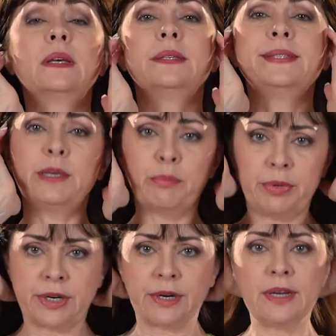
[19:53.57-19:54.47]

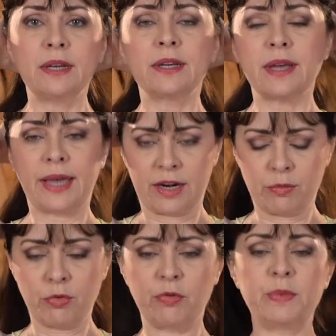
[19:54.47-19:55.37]
simpler hair
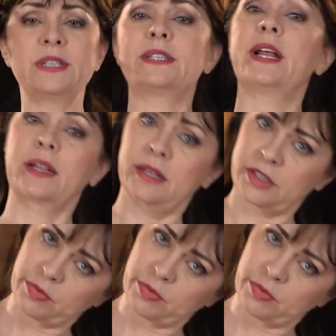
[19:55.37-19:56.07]
movements like these